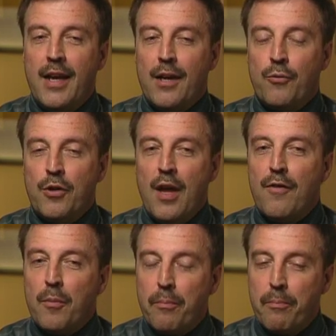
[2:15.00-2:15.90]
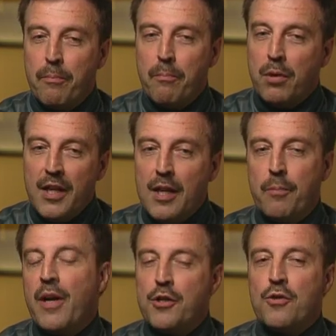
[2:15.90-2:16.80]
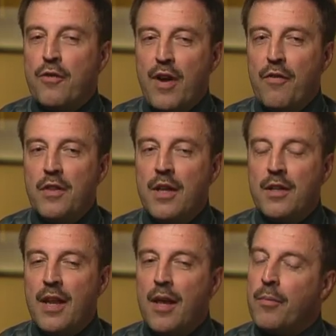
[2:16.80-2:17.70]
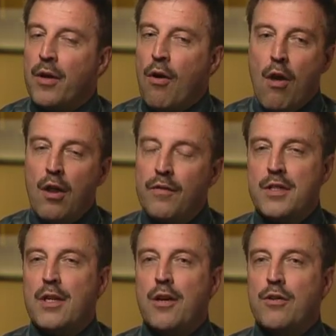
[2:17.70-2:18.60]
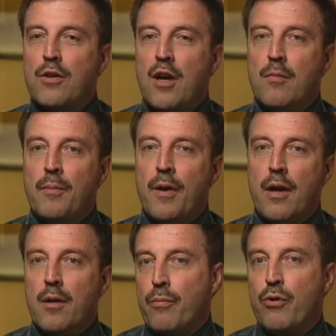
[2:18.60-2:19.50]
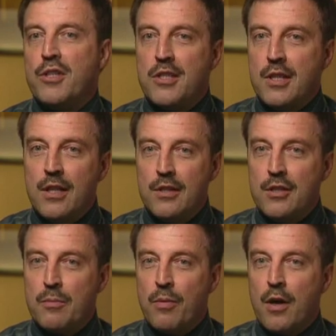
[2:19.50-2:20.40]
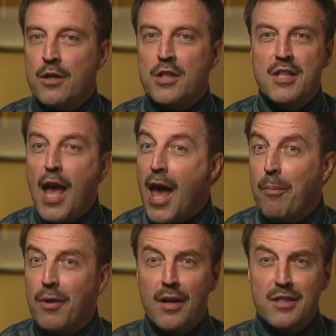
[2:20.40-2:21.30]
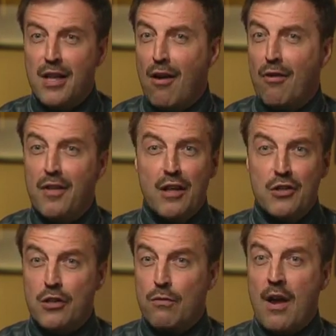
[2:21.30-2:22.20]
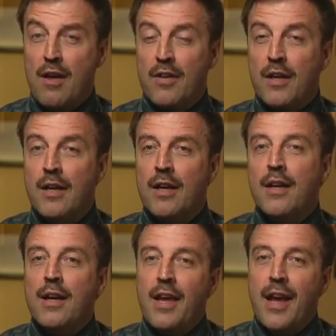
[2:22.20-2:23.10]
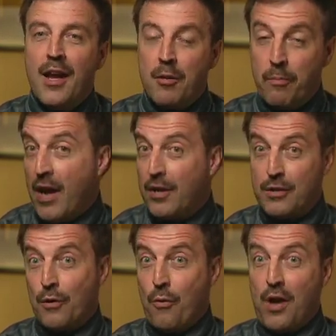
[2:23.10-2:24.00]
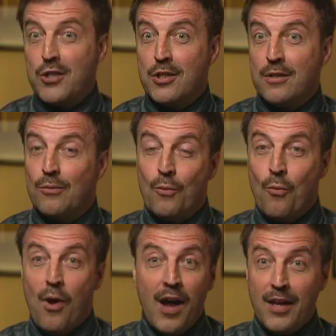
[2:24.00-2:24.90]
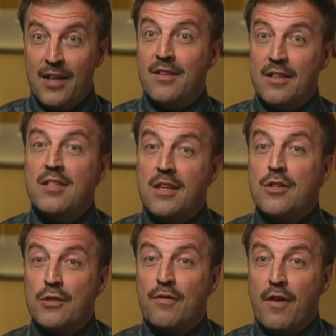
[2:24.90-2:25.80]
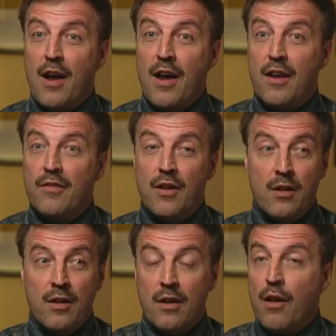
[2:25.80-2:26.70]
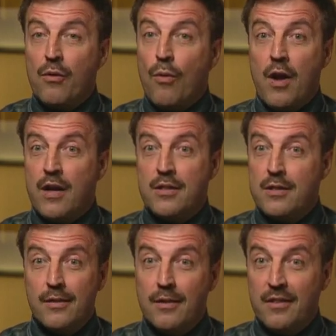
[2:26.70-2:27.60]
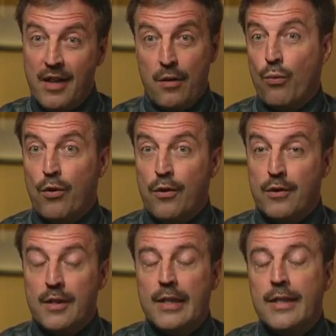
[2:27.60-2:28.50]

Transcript: And when you have a bleak picture of everything dead, but all of a sudden you come upon a pristine sponge. It's happy, it's healthy, it's thriving, and it begs the question, why can this thing survive in an otherwise dead world?